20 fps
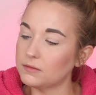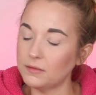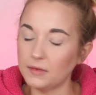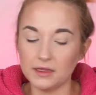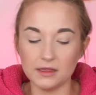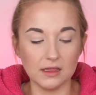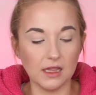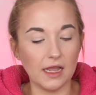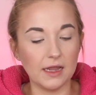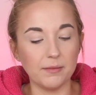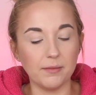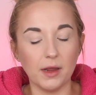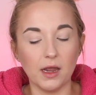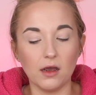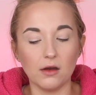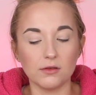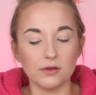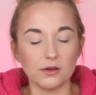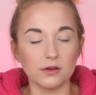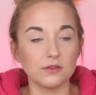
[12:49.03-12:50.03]
in light
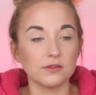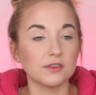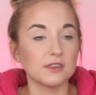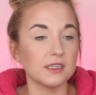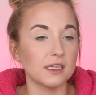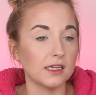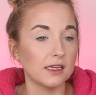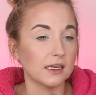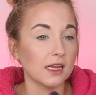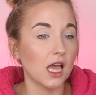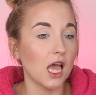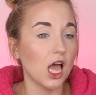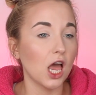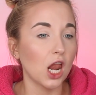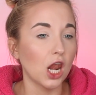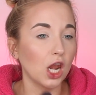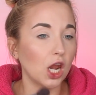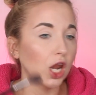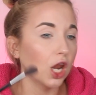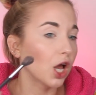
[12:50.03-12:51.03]
powders in
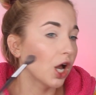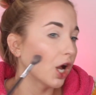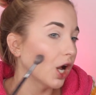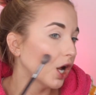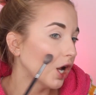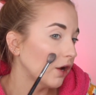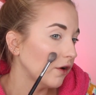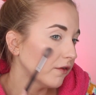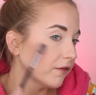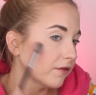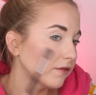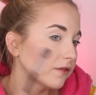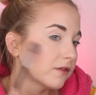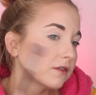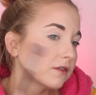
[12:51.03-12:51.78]
Love.